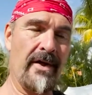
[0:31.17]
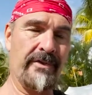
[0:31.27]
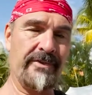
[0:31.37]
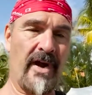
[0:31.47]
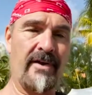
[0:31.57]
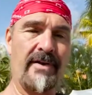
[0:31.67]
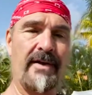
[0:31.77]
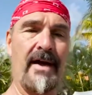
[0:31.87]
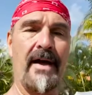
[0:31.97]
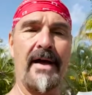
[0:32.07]

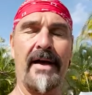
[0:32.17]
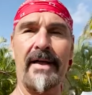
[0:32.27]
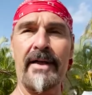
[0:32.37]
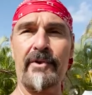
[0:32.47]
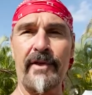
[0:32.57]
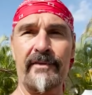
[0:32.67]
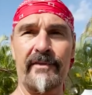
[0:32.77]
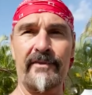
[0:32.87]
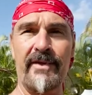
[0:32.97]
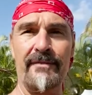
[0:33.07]
Darden
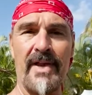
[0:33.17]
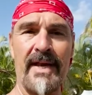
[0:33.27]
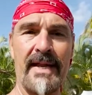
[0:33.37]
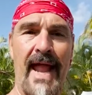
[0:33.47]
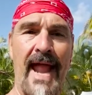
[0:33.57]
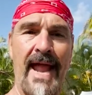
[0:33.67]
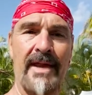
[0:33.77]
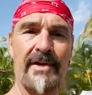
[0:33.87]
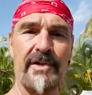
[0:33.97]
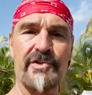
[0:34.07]
increases dividend
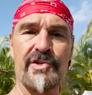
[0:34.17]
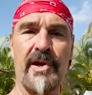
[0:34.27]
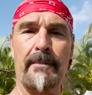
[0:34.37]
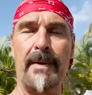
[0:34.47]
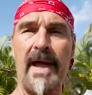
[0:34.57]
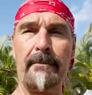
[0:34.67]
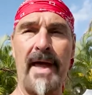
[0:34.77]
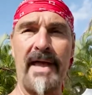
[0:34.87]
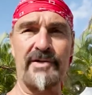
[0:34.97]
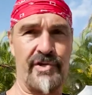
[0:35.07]
and share
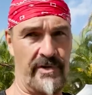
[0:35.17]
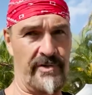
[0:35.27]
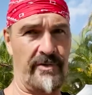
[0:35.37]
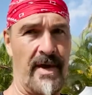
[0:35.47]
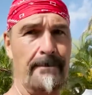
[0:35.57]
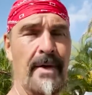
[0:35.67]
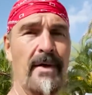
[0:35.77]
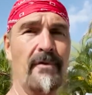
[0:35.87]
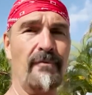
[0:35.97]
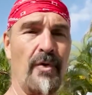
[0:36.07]
buyback. Shares are up
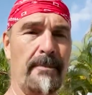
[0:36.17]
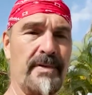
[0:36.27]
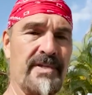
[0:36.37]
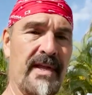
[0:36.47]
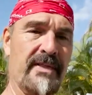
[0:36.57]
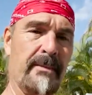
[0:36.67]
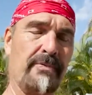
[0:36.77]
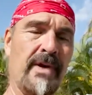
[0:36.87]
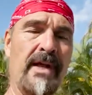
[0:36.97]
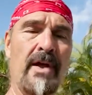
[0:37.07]
4% in the
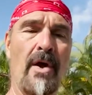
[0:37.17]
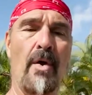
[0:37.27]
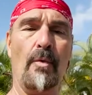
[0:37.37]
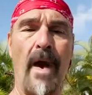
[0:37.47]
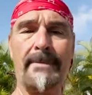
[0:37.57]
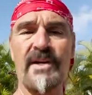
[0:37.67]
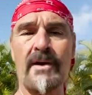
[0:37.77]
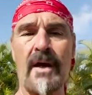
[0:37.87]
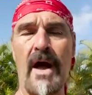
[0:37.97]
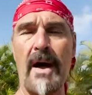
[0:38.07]
pre.
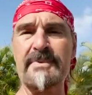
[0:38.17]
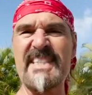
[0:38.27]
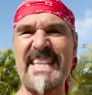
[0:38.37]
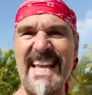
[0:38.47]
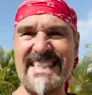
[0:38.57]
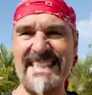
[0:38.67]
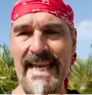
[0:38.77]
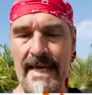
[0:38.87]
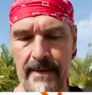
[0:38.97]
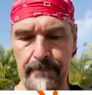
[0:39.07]
WEBR up
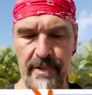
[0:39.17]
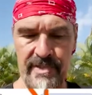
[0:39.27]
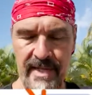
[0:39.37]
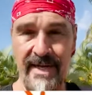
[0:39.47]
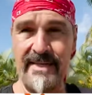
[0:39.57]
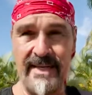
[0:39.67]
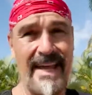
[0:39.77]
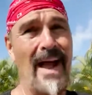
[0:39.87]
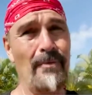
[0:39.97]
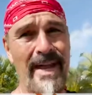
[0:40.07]
16%. And
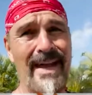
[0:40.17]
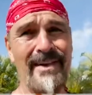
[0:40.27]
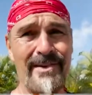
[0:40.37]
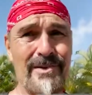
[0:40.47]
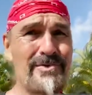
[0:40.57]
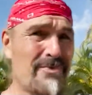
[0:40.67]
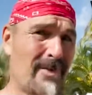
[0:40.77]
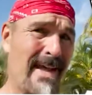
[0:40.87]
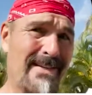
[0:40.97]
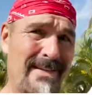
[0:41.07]
yeah, we had
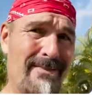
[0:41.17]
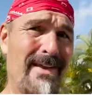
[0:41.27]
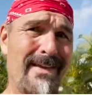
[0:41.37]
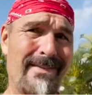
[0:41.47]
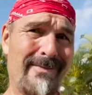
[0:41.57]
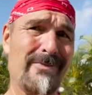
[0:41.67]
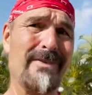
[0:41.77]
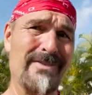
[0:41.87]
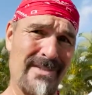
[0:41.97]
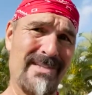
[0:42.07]
unusual activity in this
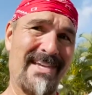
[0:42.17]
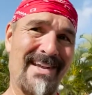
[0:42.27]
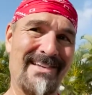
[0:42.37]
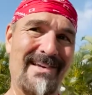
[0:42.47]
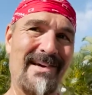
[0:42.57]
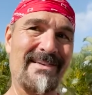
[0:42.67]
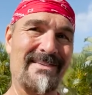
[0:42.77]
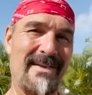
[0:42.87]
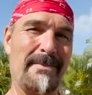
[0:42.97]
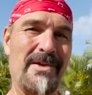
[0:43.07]
one. Just take a look.
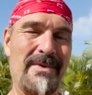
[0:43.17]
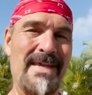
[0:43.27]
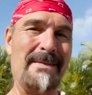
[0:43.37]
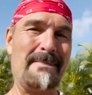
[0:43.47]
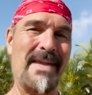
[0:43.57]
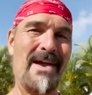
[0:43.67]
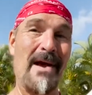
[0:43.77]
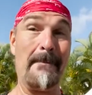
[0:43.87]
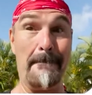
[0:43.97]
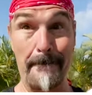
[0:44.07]

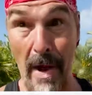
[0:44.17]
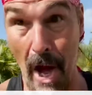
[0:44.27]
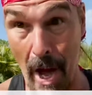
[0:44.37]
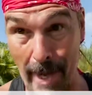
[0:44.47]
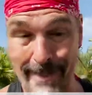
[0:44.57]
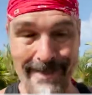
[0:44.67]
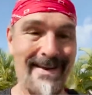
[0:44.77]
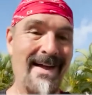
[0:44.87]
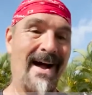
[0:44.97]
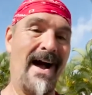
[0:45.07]
WEBR, bang.
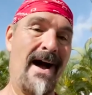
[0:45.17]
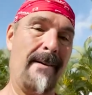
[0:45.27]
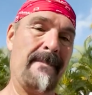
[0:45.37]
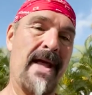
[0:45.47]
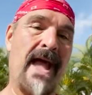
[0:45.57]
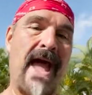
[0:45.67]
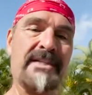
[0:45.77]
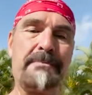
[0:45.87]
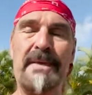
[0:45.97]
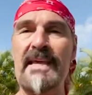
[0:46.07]

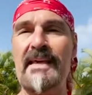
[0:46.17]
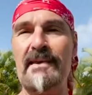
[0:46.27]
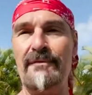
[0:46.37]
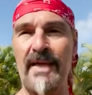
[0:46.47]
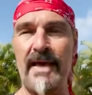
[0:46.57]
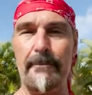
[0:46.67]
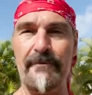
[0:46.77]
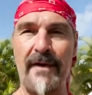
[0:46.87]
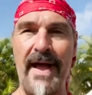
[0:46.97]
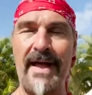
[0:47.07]
XPEV up
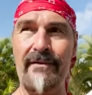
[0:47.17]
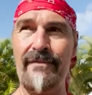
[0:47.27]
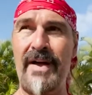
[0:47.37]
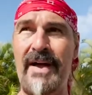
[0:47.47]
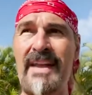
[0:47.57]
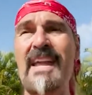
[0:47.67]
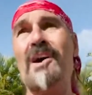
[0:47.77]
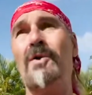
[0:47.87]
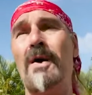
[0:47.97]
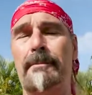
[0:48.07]
5.
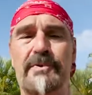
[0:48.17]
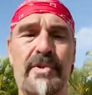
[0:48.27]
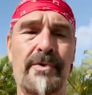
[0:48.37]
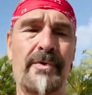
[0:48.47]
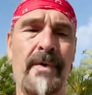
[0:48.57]
NEO up 2.